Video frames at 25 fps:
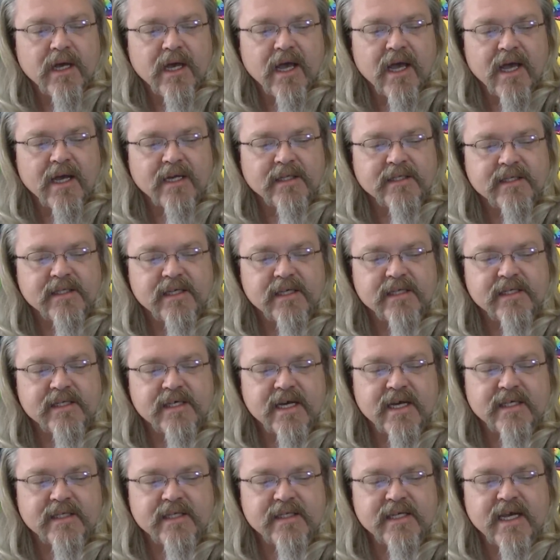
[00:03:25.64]
and since
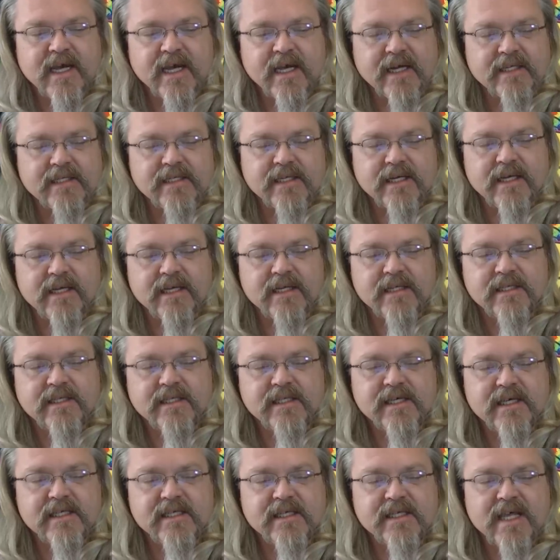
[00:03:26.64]
that date,
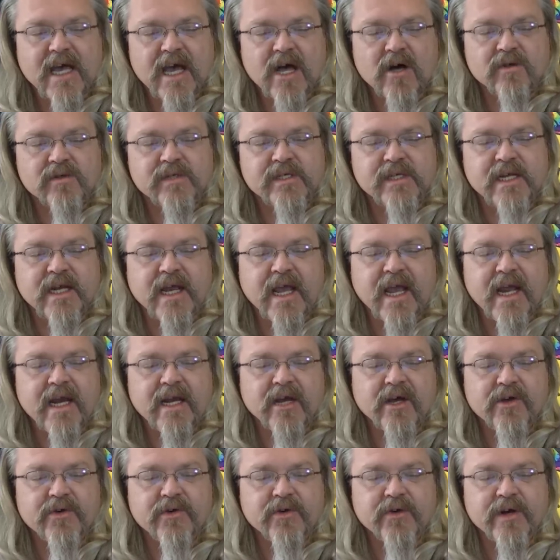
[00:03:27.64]

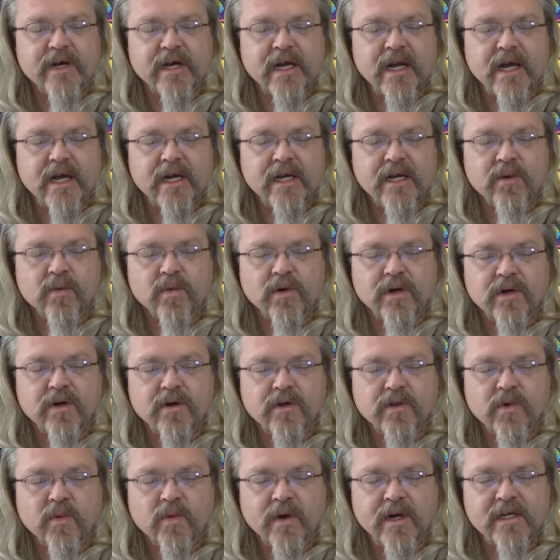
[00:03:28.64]
6,891
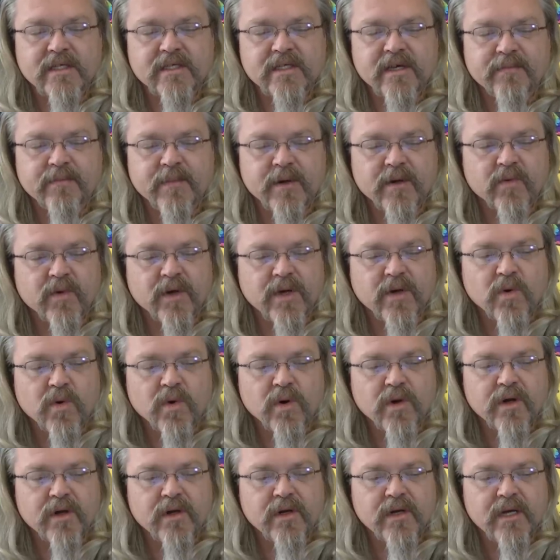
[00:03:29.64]
earthquakes have been
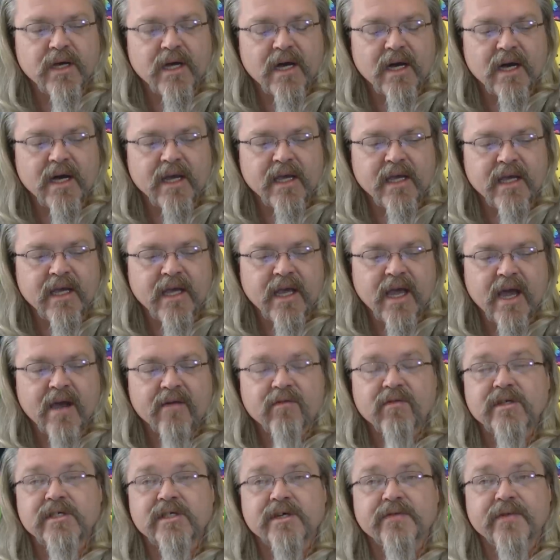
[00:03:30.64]
recorded, i.e.
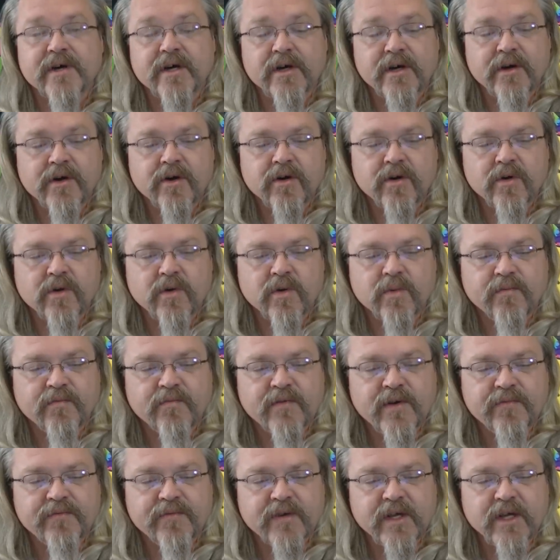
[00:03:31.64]
average of
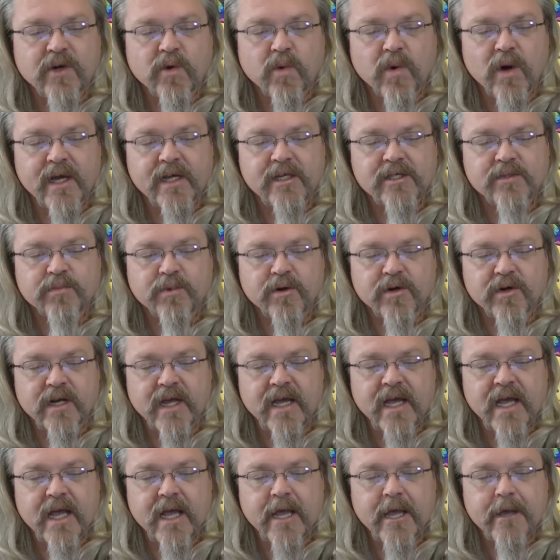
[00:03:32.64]
150 quakes per
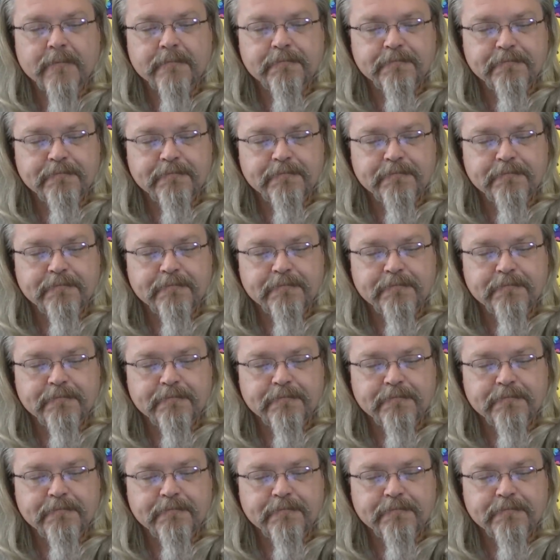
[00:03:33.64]
day.